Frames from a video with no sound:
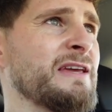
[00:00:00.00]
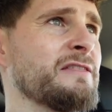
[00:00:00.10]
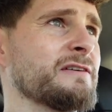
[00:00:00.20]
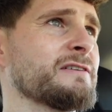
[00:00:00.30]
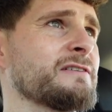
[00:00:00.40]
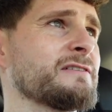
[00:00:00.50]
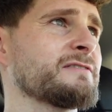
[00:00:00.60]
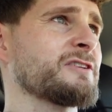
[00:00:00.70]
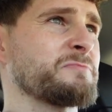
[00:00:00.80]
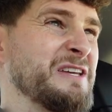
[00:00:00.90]
either,
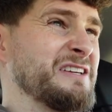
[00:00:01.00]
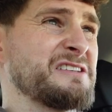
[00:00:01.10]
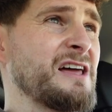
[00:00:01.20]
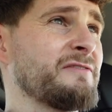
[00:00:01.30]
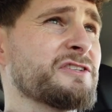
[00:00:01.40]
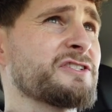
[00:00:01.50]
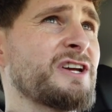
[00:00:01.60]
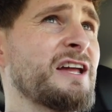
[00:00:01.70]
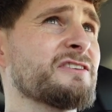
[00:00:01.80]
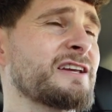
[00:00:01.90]
just because life has
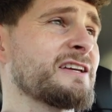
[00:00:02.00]
changed.